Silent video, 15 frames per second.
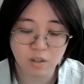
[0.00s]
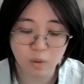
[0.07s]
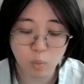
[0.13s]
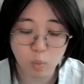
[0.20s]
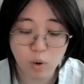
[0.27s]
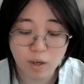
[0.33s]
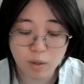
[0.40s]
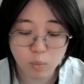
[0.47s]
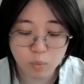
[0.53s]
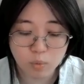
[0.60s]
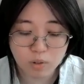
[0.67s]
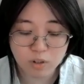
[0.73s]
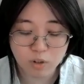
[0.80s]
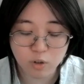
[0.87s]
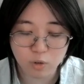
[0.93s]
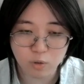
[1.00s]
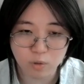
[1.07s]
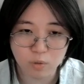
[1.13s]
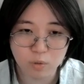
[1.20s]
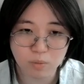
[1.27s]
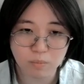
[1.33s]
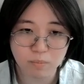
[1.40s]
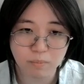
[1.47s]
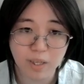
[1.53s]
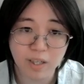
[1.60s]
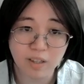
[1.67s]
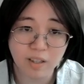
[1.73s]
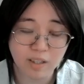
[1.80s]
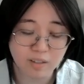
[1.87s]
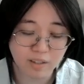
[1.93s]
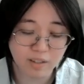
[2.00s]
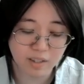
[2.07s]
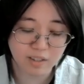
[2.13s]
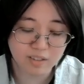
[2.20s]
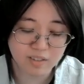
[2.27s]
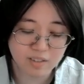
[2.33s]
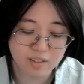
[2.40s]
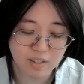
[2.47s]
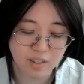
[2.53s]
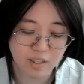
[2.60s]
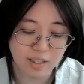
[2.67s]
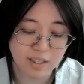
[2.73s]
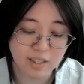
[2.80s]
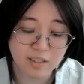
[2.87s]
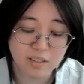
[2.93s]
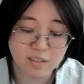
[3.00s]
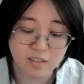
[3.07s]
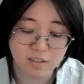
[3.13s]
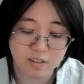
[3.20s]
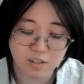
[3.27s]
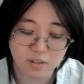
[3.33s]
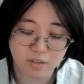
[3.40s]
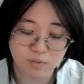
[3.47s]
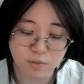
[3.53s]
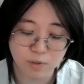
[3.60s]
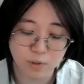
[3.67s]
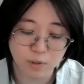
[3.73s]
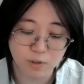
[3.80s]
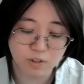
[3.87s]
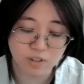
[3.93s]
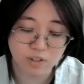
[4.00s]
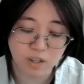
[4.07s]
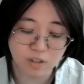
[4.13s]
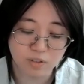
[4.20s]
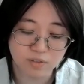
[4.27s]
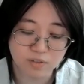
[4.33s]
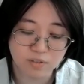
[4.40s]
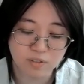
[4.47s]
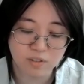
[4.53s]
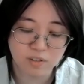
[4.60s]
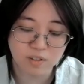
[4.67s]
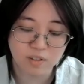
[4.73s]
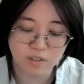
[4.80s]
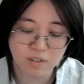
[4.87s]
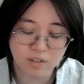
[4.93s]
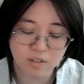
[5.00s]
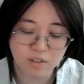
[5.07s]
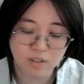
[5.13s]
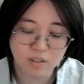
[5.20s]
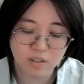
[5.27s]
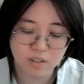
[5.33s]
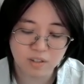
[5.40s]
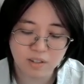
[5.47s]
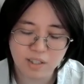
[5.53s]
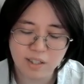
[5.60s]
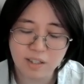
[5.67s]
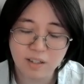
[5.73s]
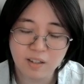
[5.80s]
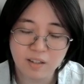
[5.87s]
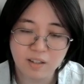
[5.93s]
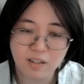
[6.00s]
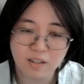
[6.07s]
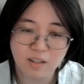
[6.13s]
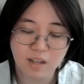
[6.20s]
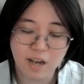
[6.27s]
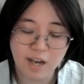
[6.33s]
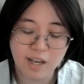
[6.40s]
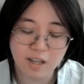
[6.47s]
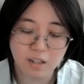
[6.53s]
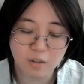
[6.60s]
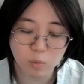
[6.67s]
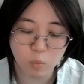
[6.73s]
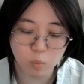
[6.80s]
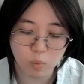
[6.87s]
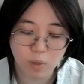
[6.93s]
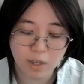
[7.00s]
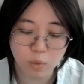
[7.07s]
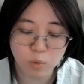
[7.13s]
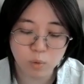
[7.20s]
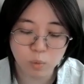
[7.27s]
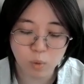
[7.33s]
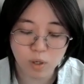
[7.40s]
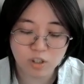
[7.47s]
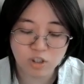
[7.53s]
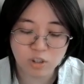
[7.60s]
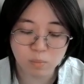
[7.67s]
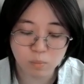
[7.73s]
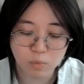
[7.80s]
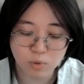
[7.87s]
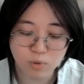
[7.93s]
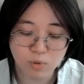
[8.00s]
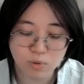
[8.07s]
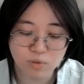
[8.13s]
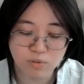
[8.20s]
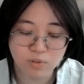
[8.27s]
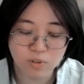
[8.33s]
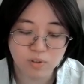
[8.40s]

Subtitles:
Why wouldn't you make things easier for yourself?" Then I would watch her move